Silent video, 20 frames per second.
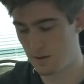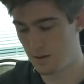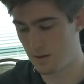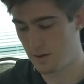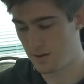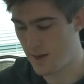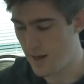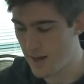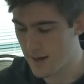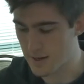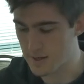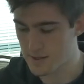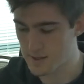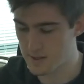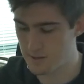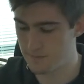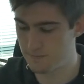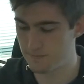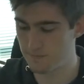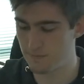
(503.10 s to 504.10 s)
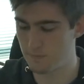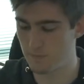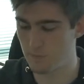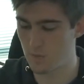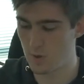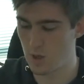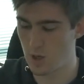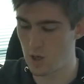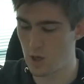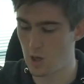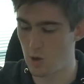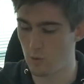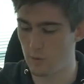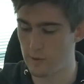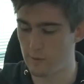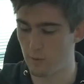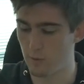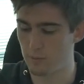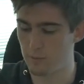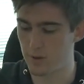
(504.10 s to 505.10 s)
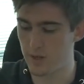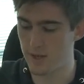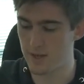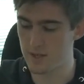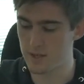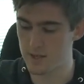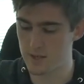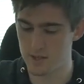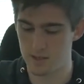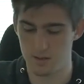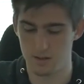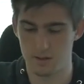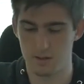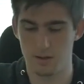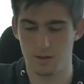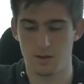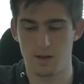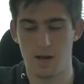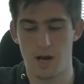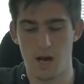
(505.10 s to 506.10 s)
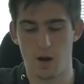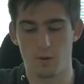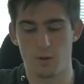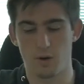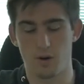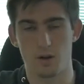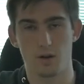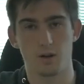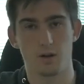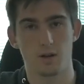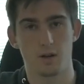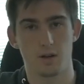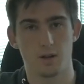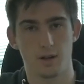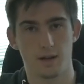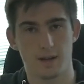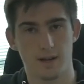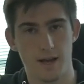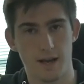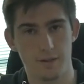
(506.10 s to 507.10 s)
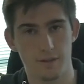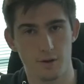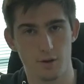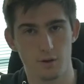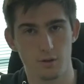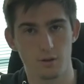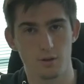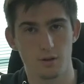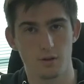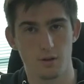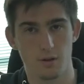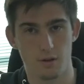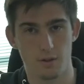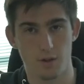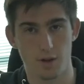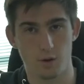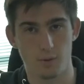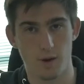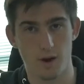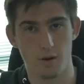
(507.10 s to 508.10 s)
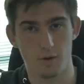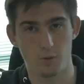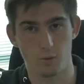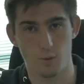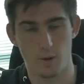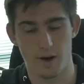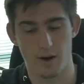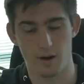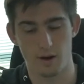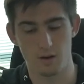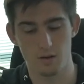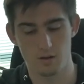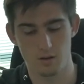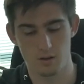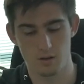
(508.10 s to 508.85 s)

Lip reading: Next, we will place our cathode, the ground wire,